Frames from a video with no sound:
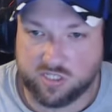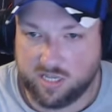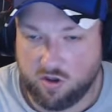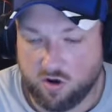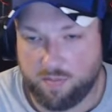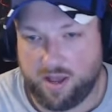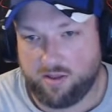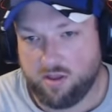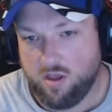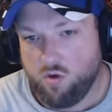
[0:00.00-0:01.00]
They talk
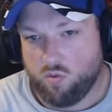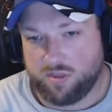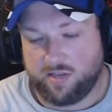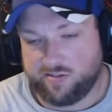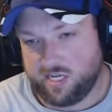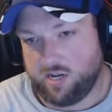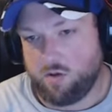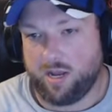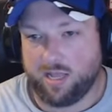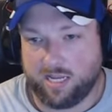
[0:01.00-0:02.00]
about what they've seen on
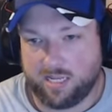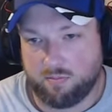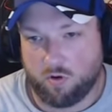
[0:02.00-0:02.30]
my LinkedIn